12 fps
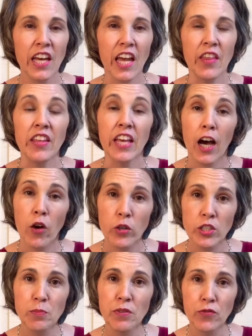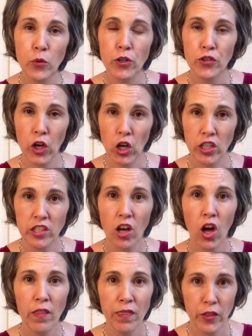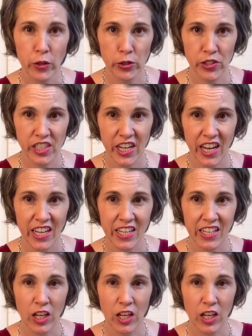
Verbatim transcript: In the hours before dawn on Thursday,